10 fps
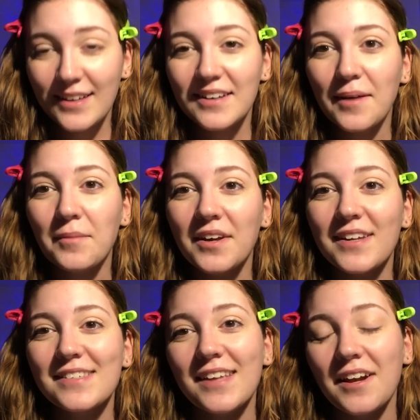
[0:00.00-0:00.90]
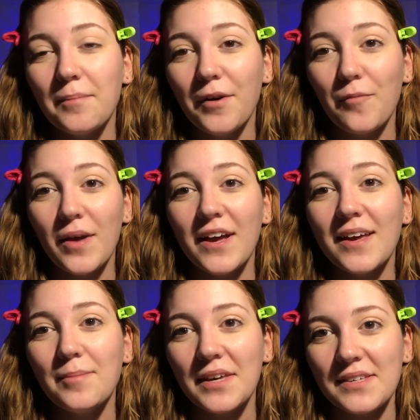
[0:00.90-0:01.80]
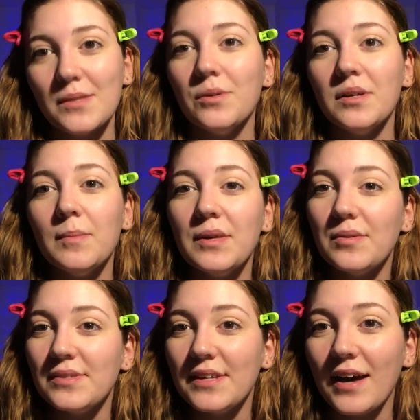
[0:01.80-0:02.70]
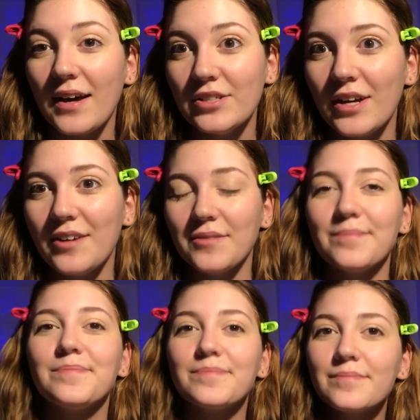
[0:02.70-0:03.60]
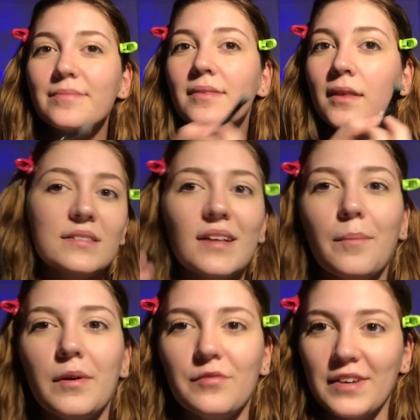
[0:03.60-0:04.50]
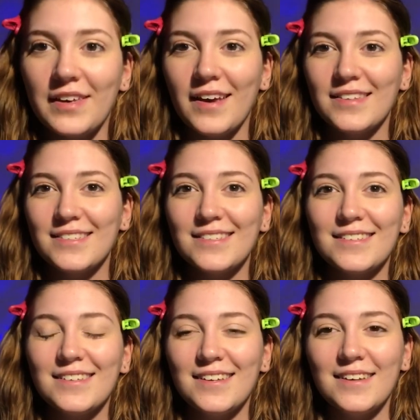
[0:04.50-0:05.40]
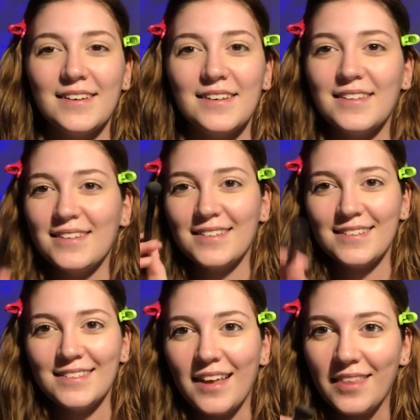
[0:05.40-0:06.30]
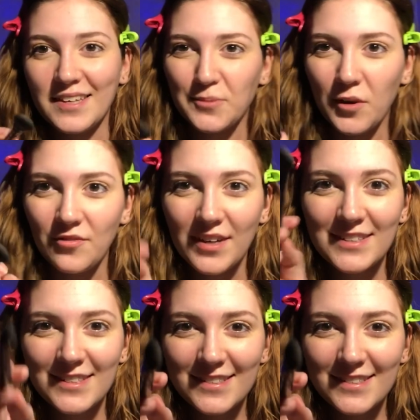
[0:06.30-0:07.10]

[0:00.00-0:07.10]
I'm not going to set above my eye because I'm going to be using eyeshadow. It's not perfect, guys. Nothing's perfect.